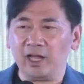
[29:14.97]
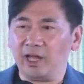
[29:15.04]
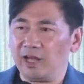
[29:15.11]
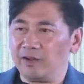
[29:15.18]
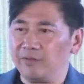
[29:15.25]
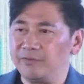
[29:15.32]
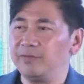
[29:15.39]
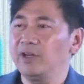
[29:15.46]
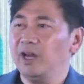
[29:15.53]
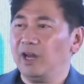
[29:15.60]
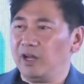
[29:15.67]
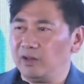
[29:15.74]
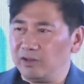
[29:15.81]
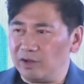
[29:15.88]
I have
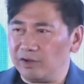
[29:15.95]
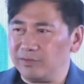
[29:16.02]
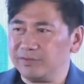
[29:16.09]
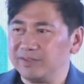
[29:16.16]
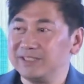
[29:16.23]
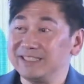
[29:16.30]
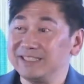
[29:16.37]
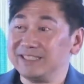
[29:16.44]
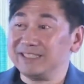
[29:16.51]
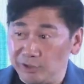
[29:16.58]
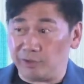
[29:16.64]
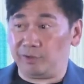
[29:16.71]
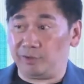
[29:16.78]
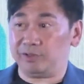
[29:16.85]
a lot of
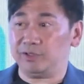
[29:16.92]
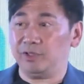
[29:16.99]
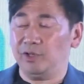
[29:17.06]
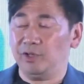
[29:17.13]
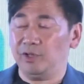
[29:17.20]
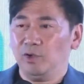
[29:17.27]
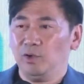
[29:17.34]
seniors